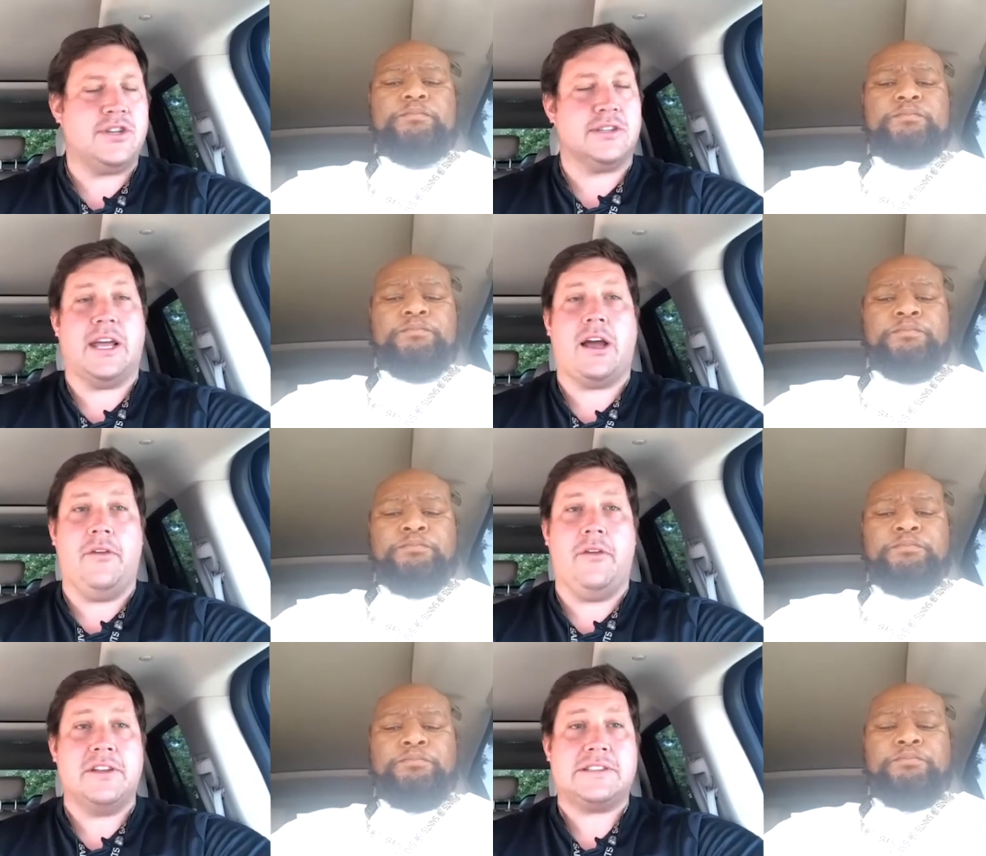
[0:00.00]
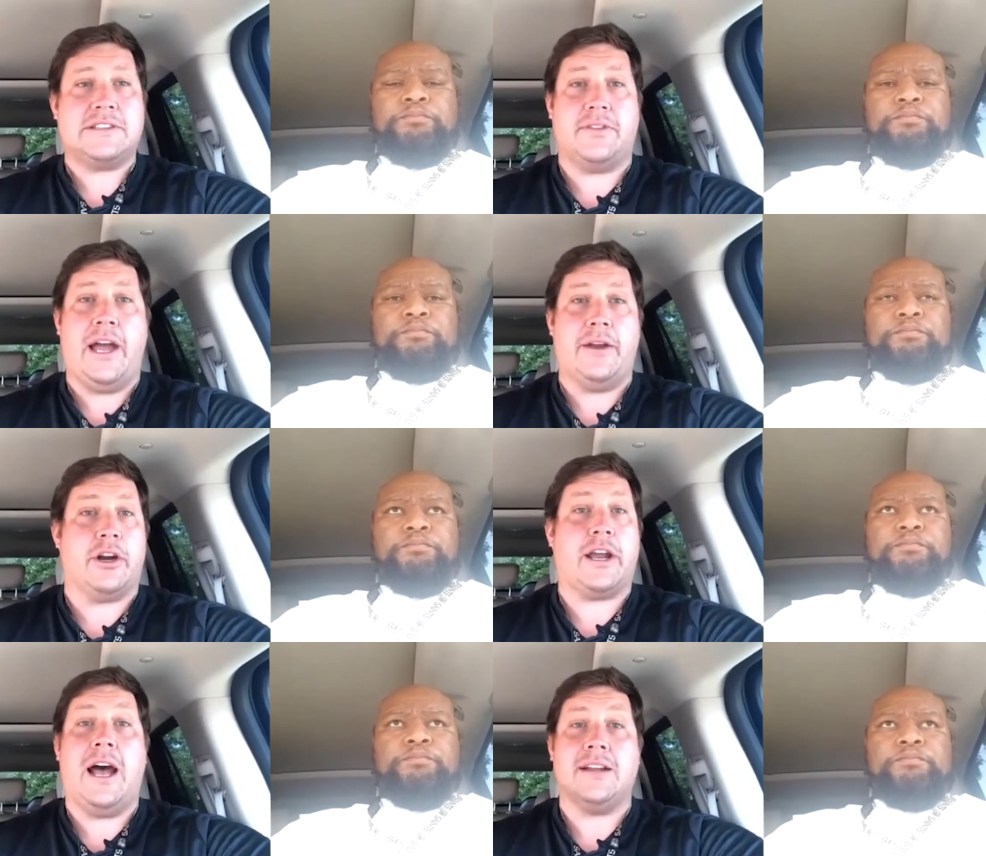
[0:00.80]
Speaker 1: just like offensive line, you're
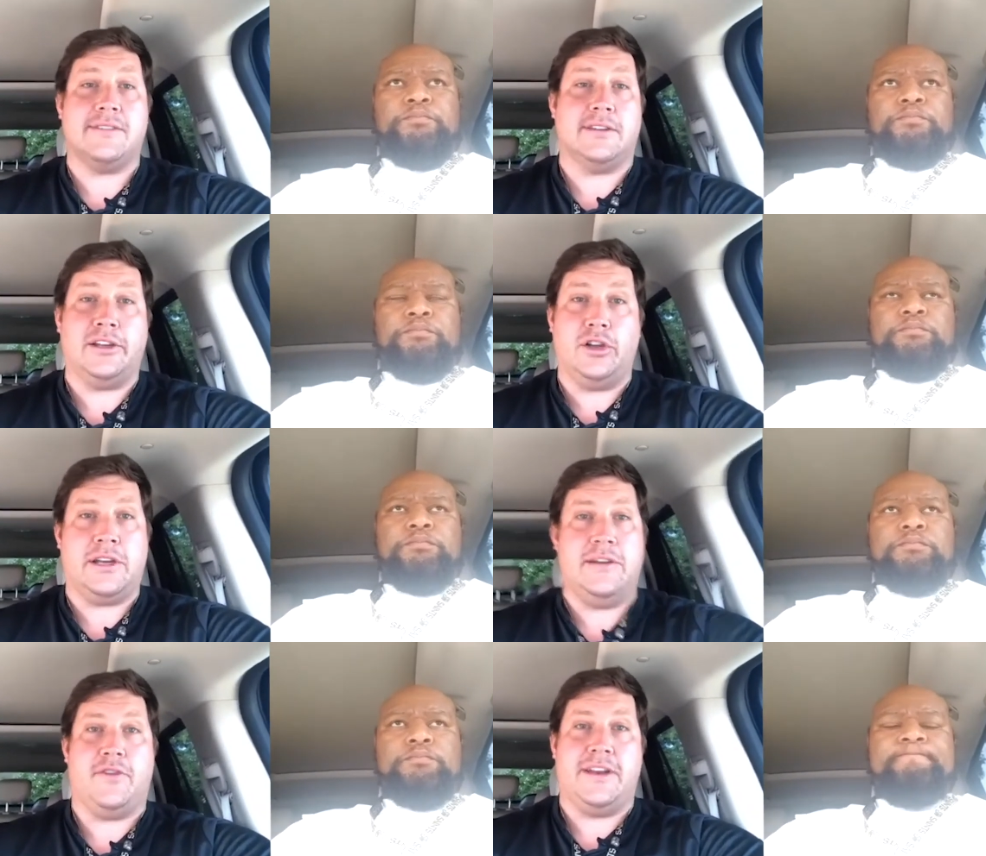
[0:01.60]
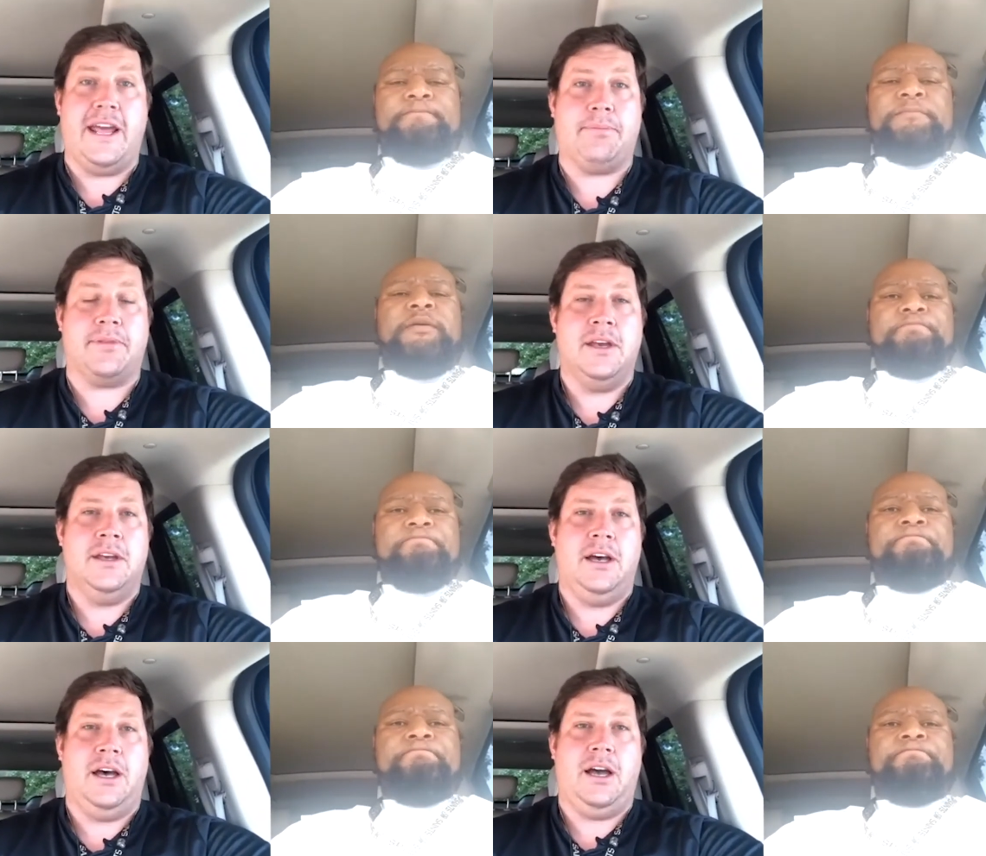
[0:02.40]
constantly looking for depth
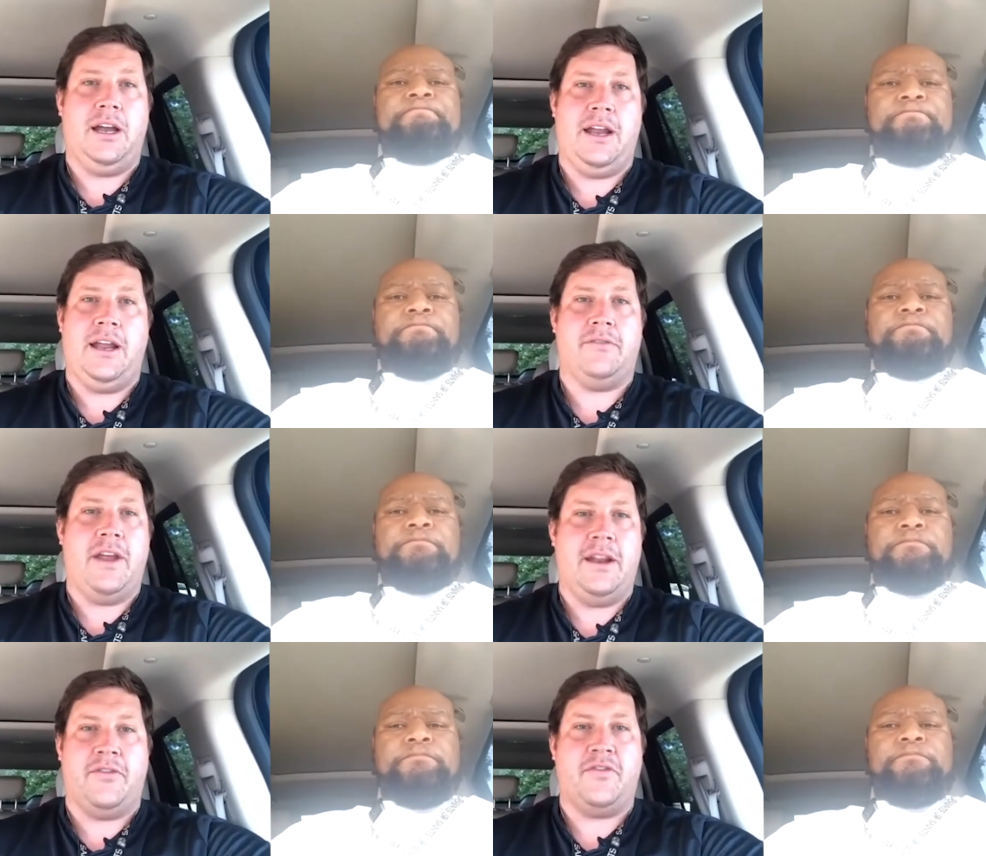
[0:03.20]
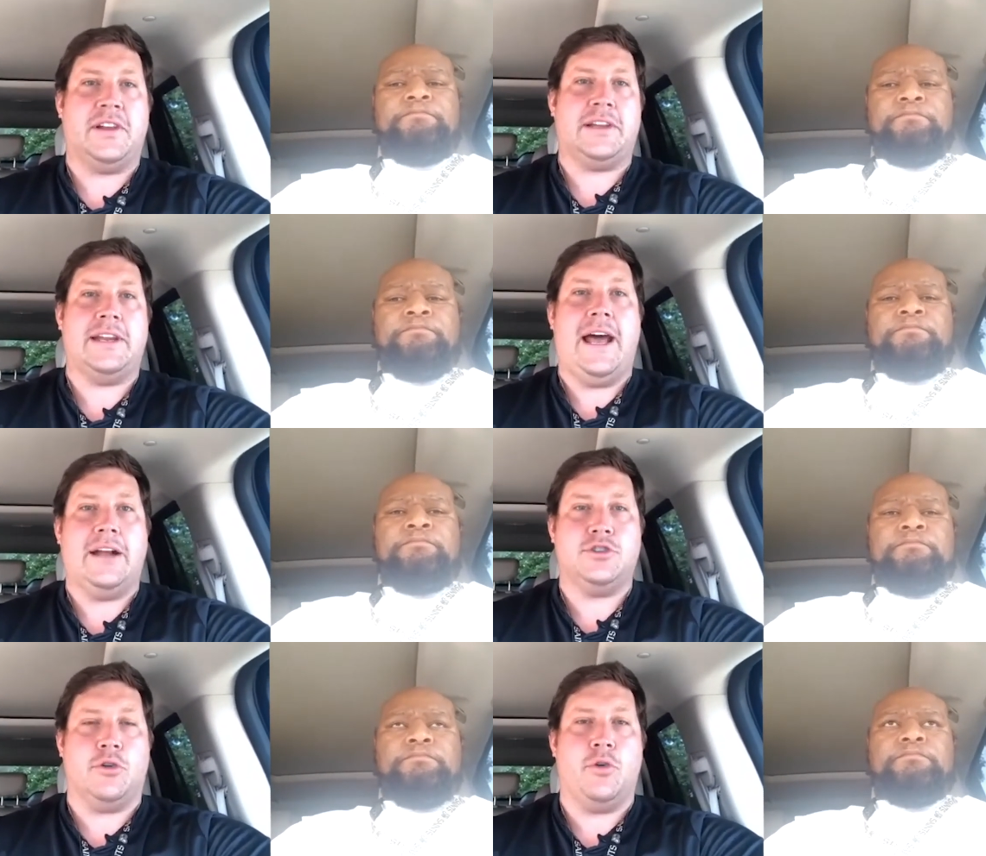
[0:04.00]
uh, and, and filling
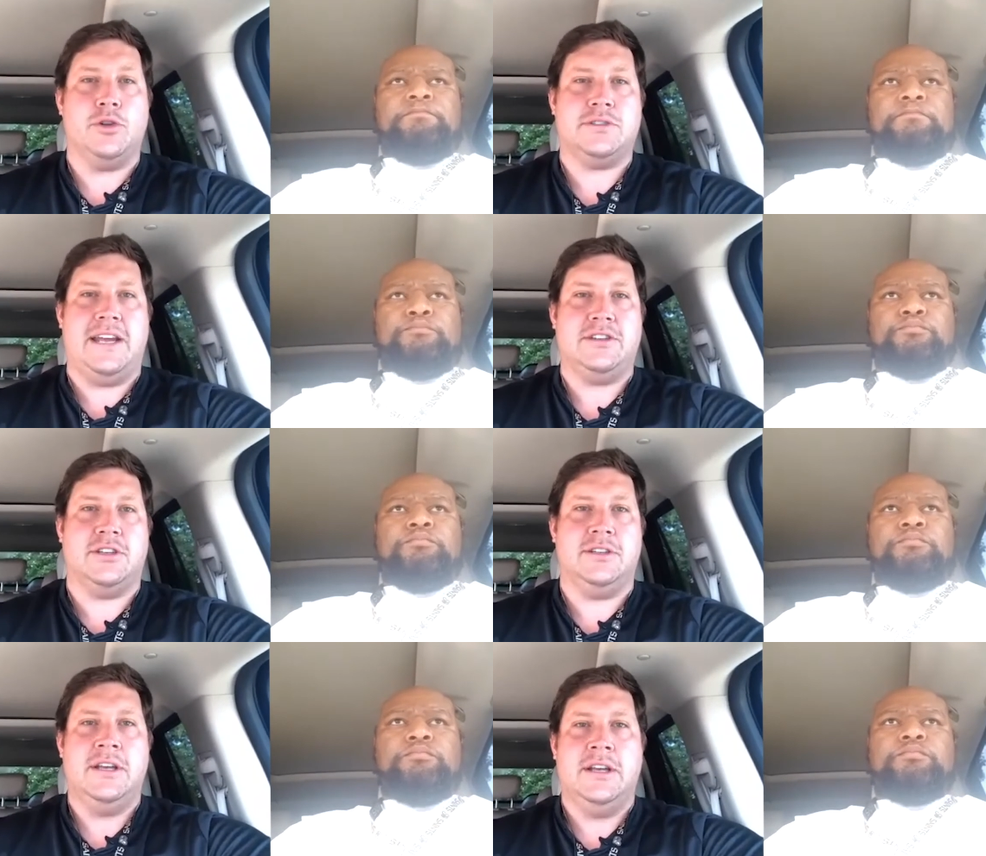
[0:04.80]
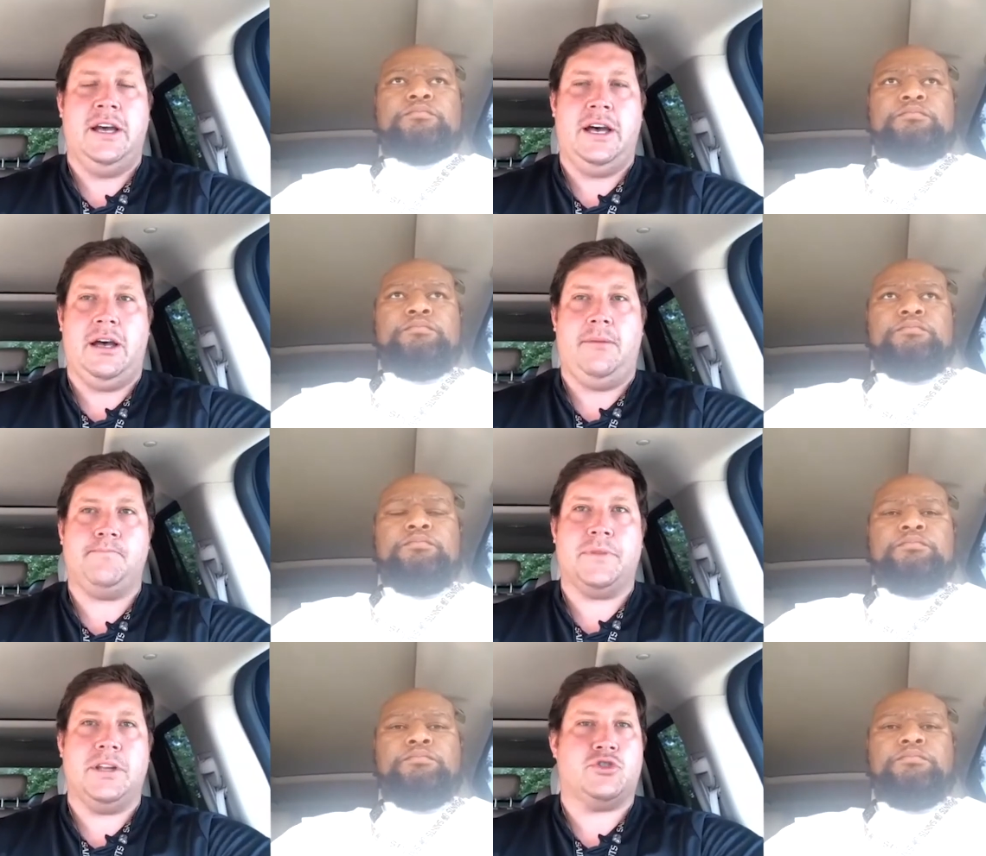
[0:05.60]
out your rotation. Um,
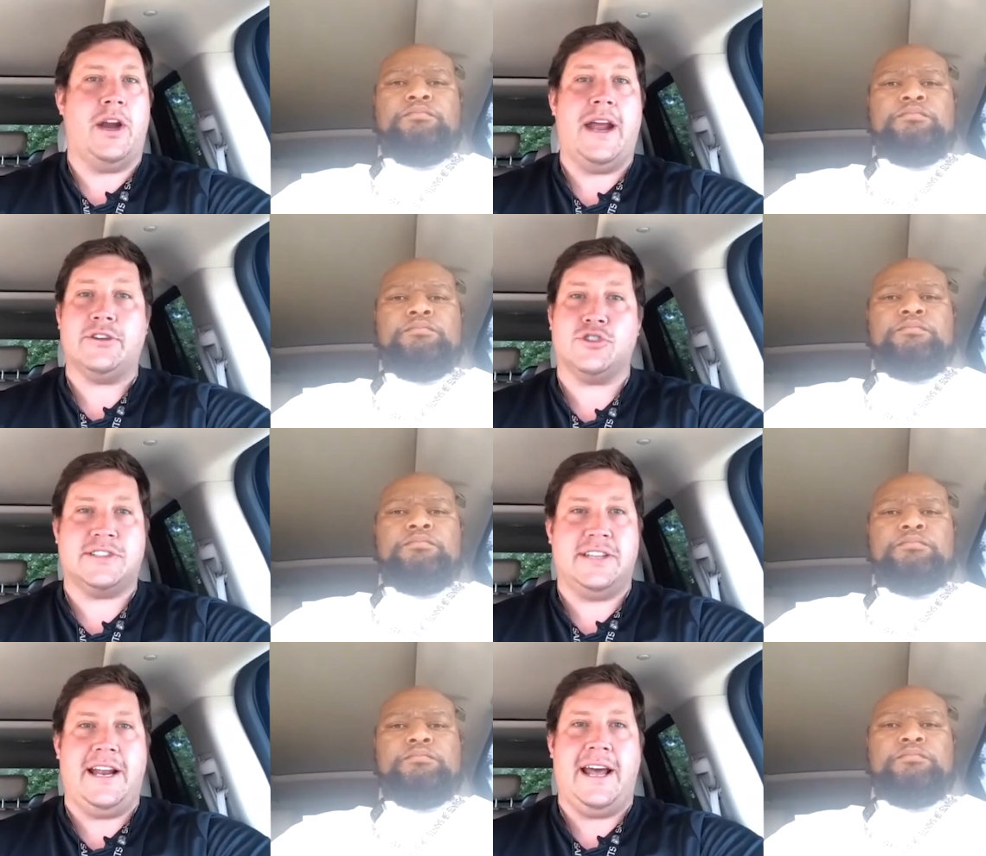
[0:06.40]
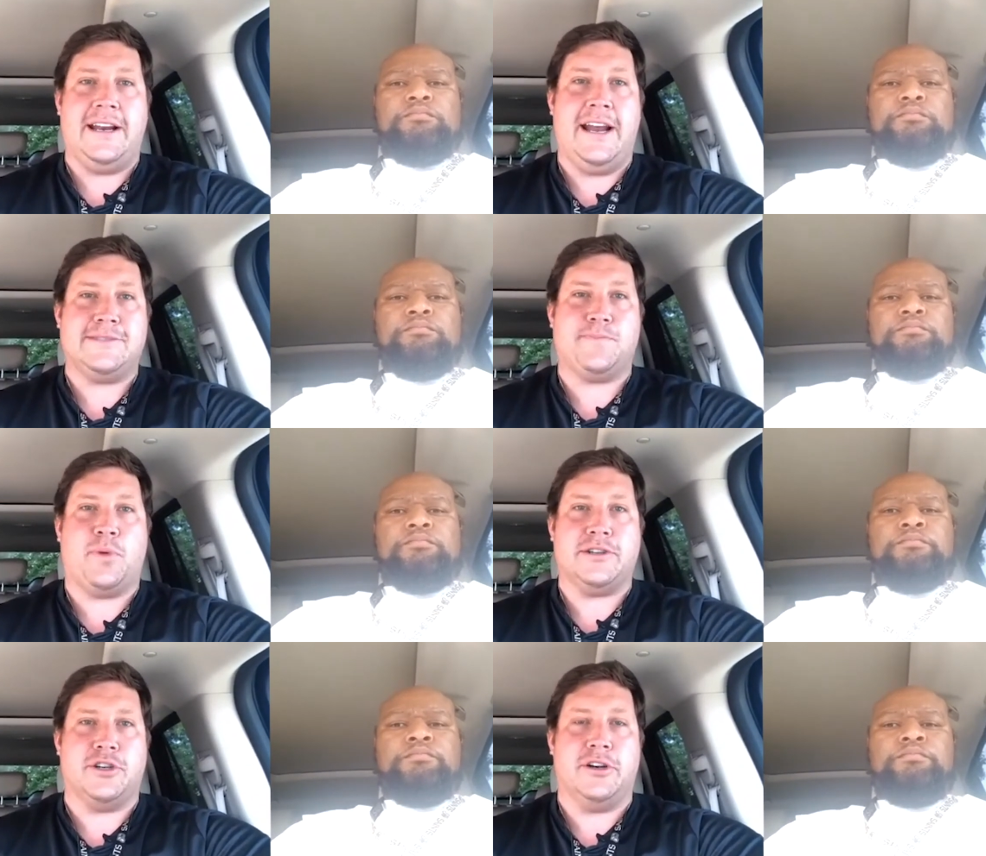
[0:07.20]
Trey Hendrickson had a nice
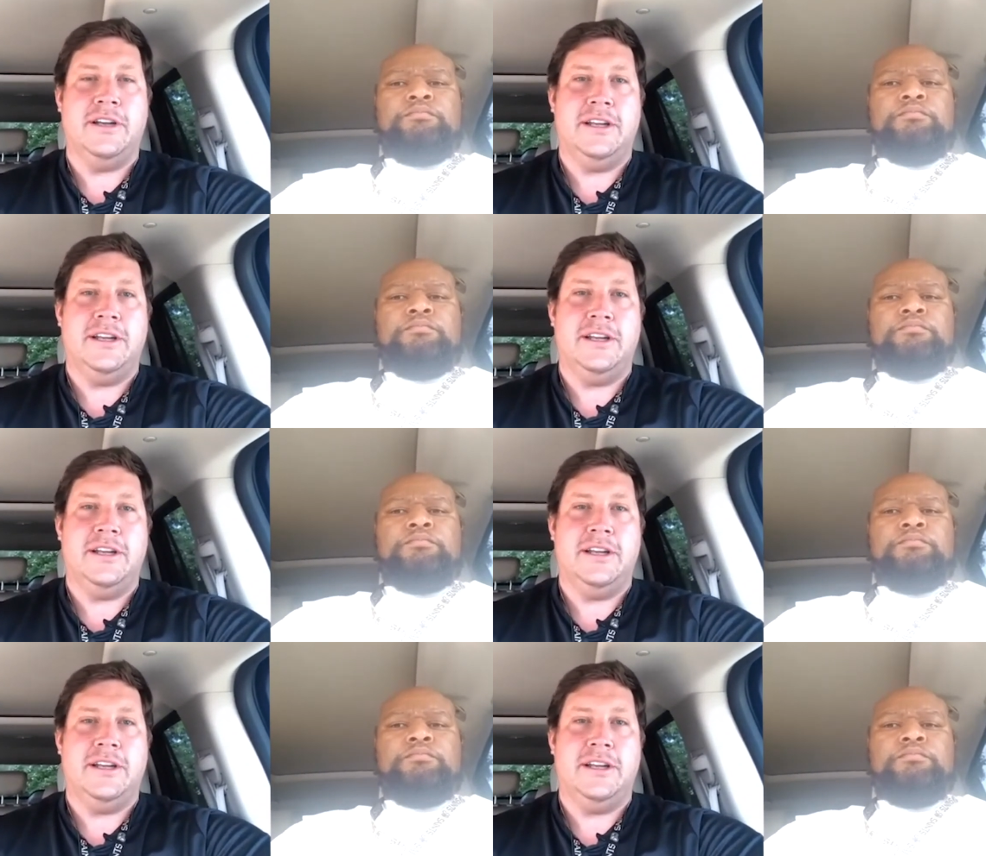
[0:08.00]
pressure